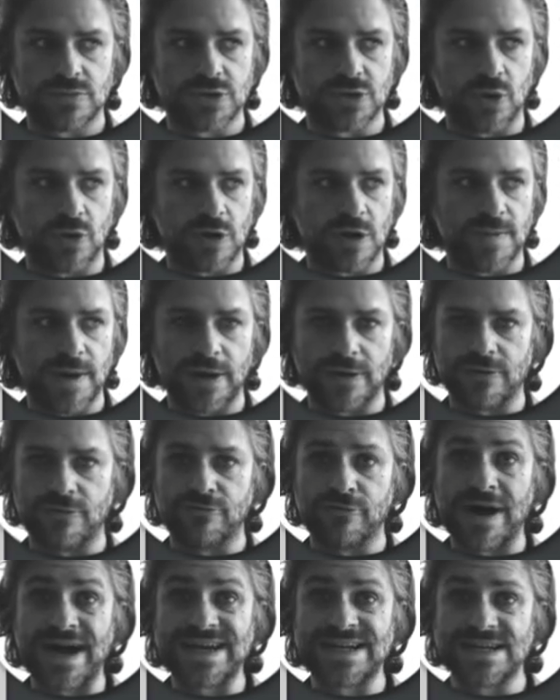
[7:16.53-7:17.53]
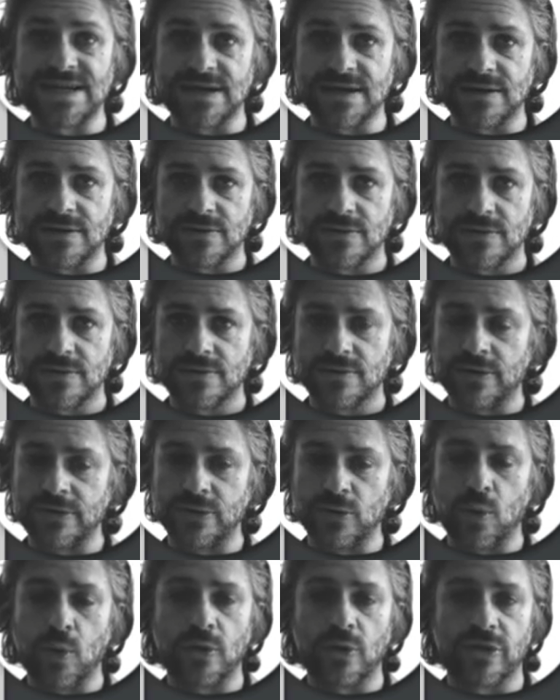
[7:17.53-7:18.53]
talk about a writer,
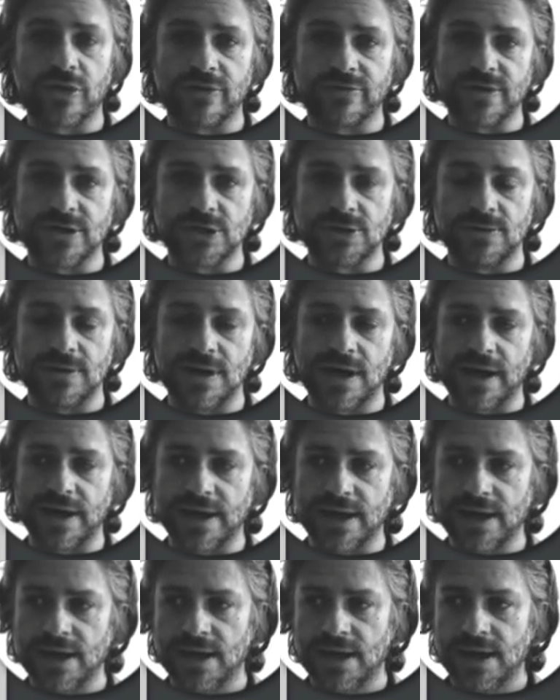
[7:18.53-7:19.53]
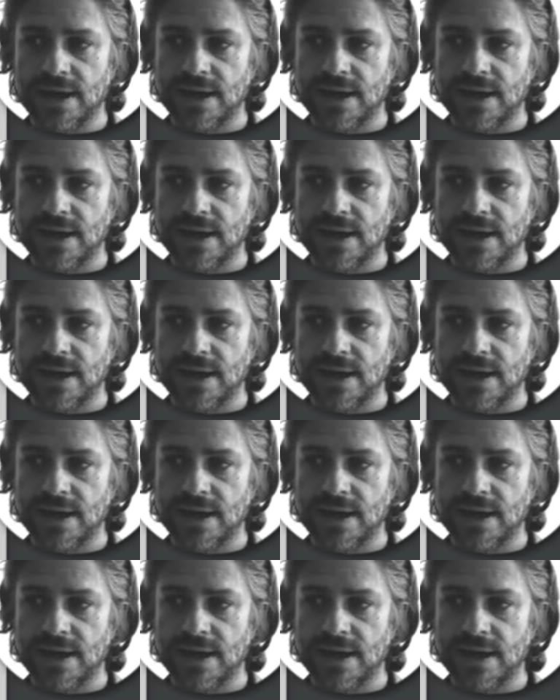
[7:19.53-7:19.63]
an author that you like,